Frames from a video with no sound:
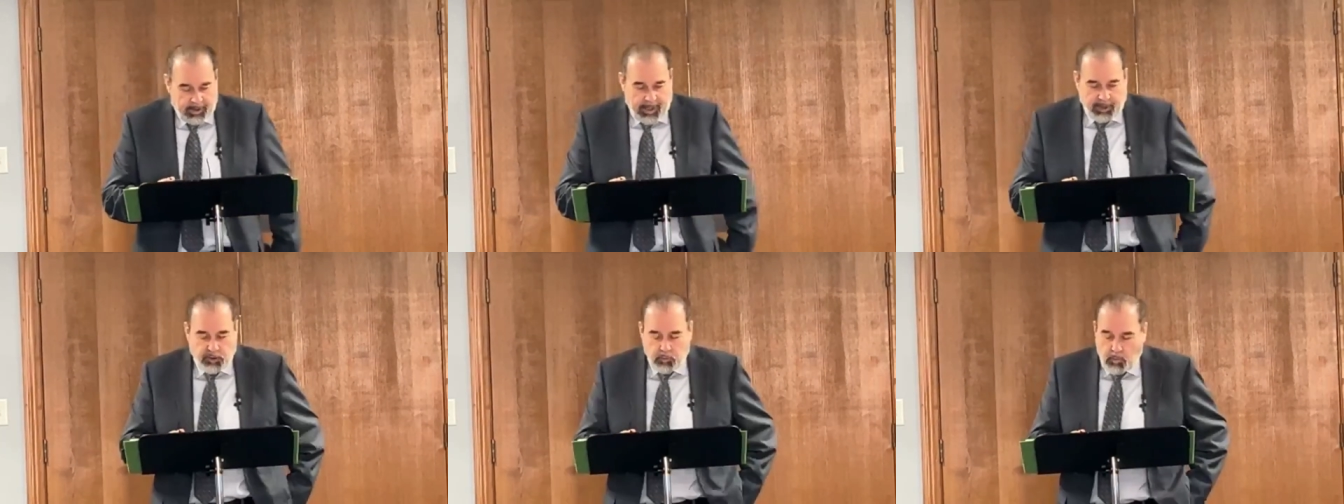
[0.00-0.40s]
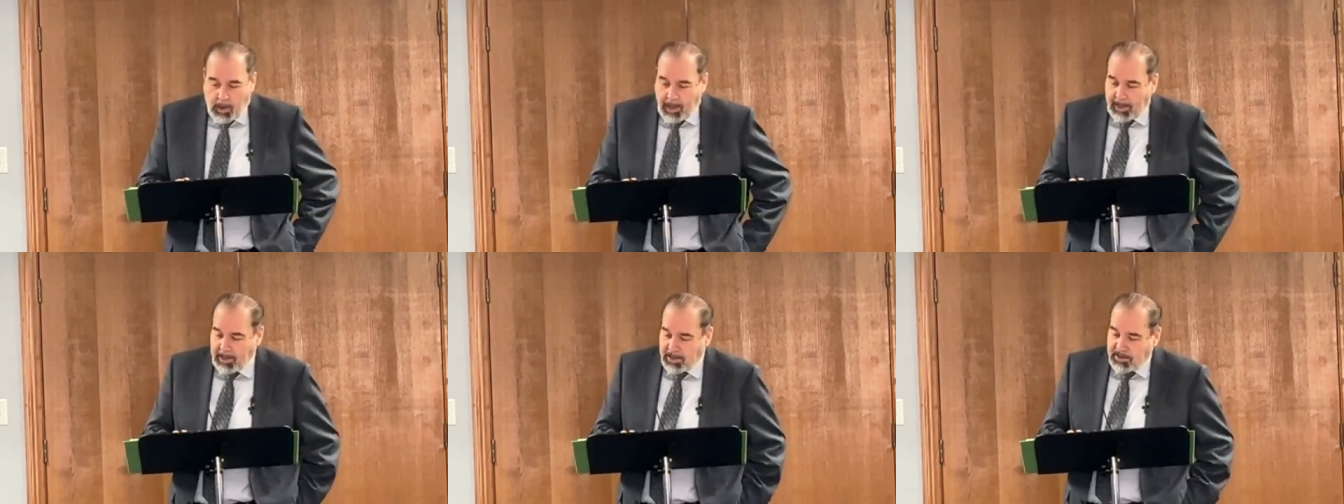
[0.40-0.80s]
That's
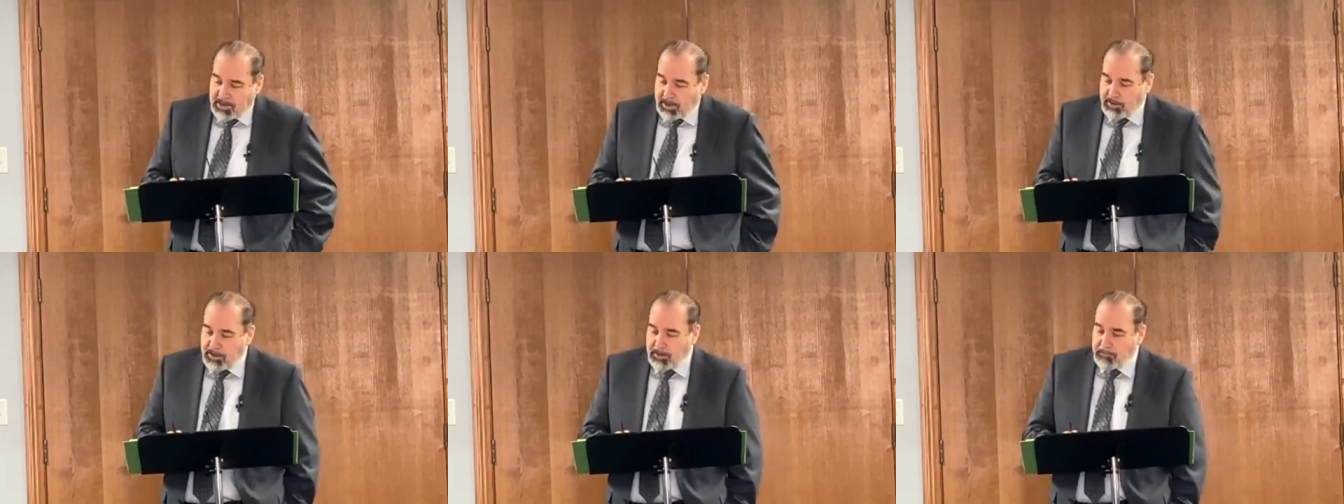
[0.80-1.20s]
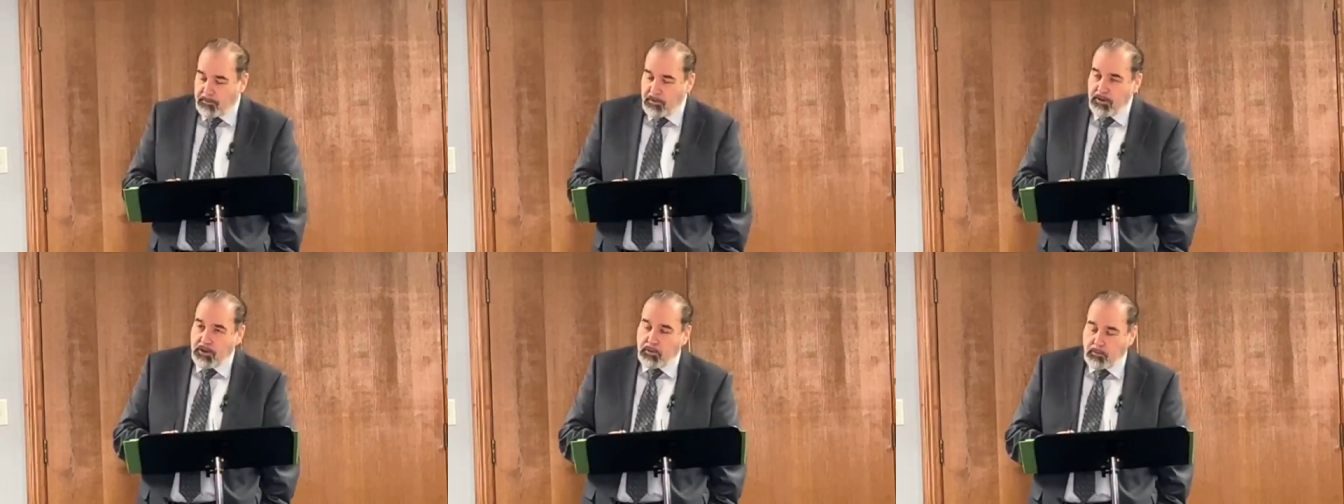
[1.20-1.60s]
why he starts
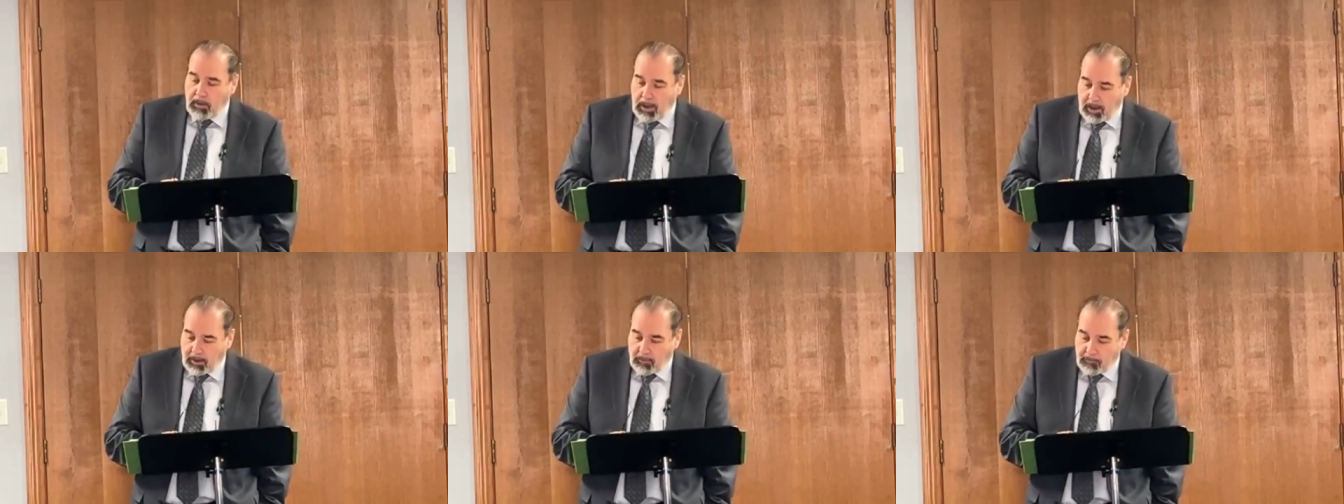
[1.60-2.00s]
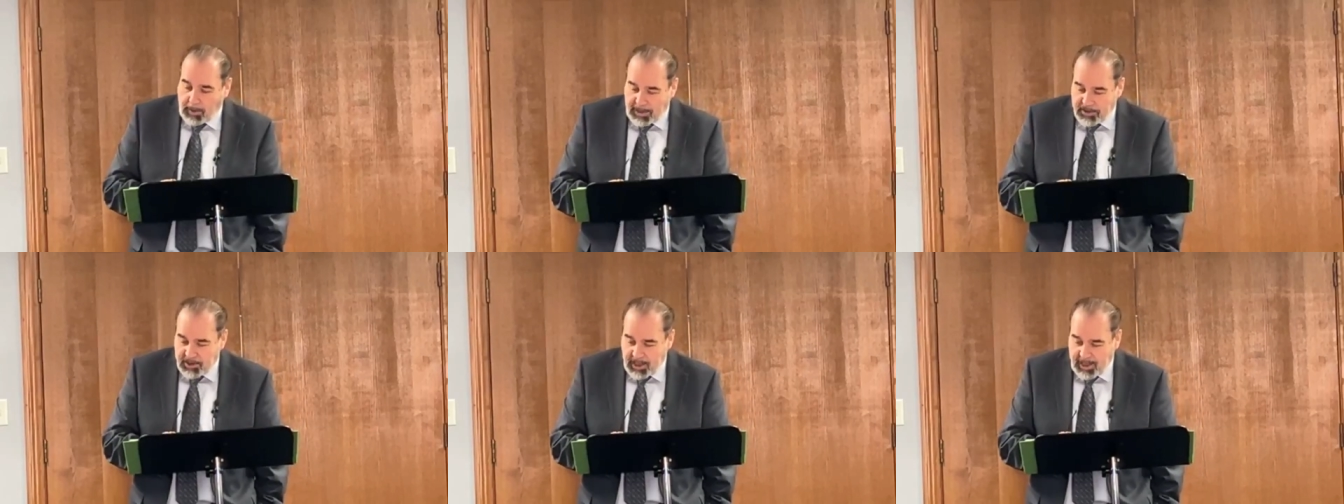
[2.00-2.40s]
in verse
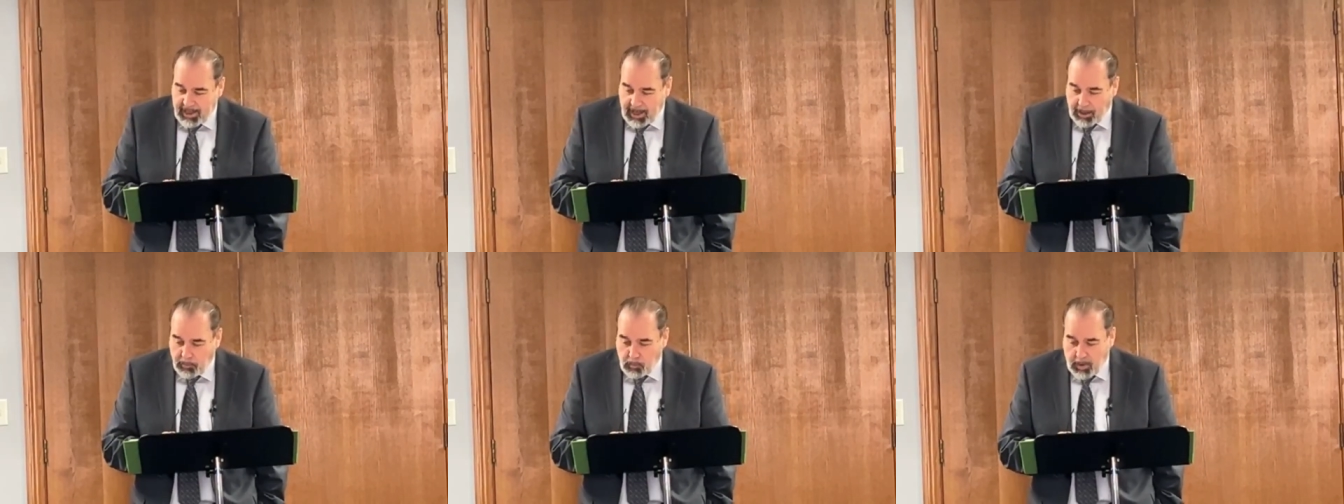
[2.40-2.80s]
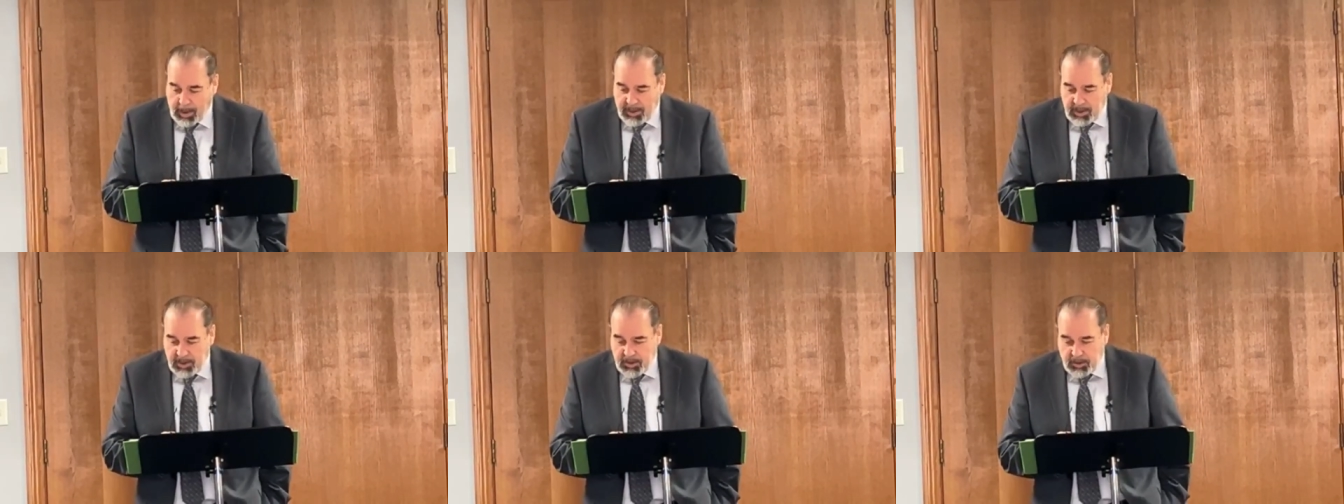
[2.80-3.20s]
12 by saying, I
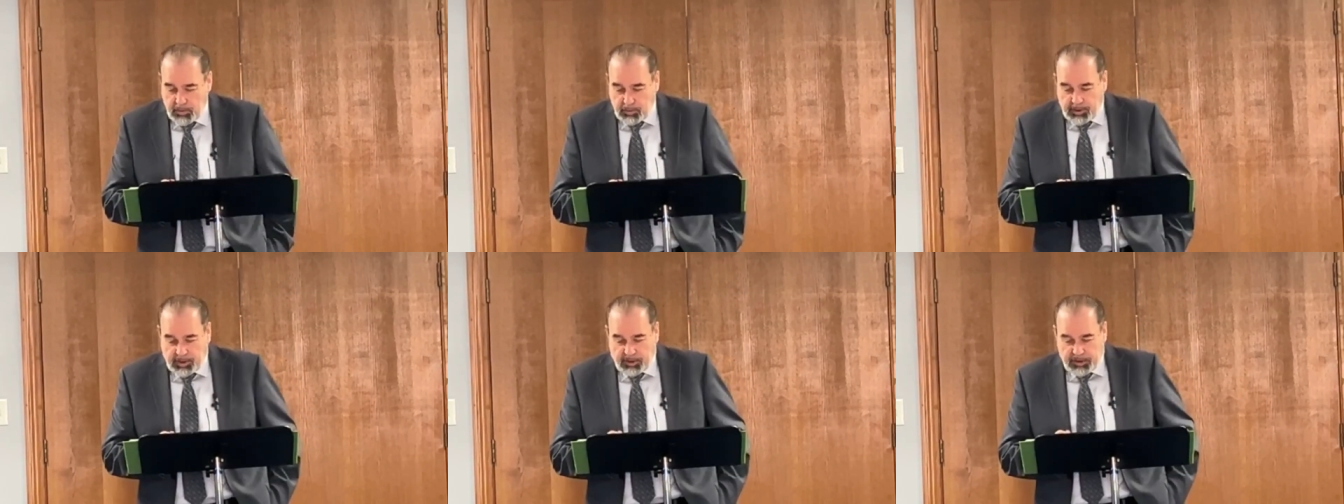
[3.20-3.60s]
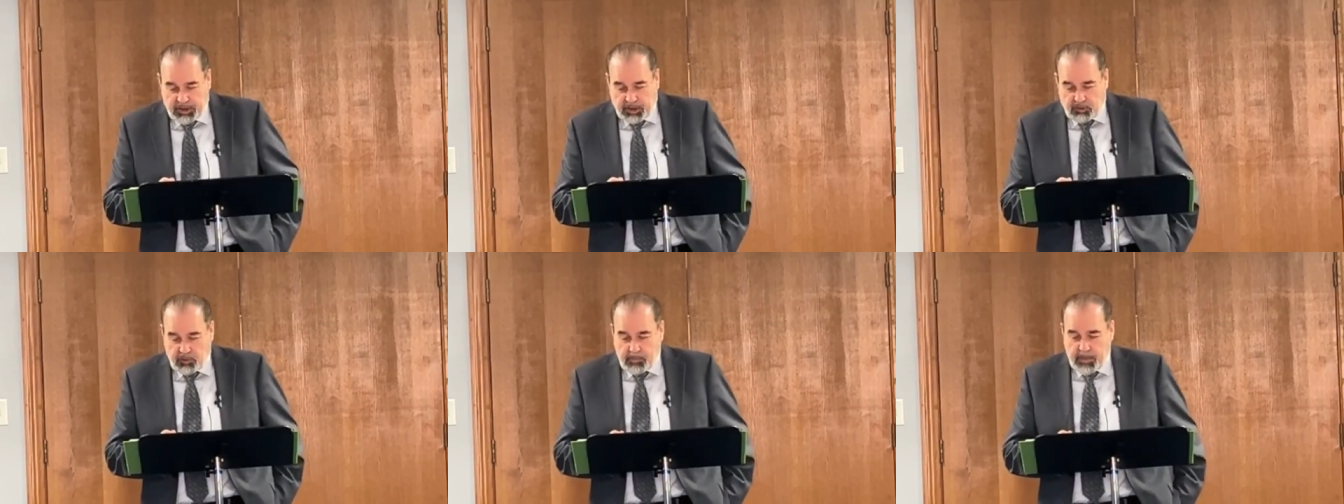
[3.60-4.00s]
write unto you, little
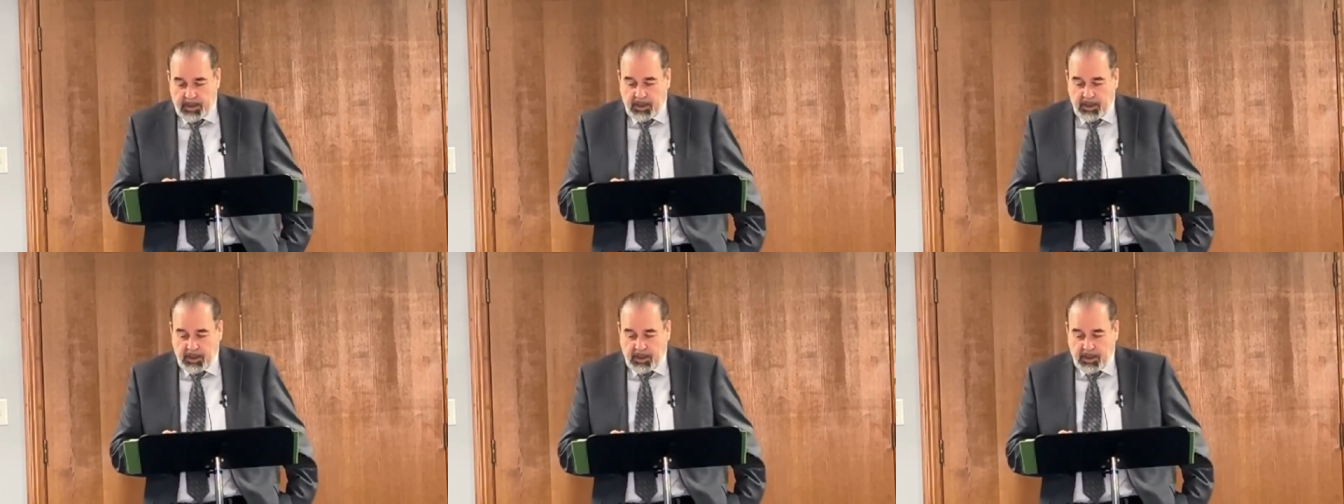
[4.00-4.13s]
children,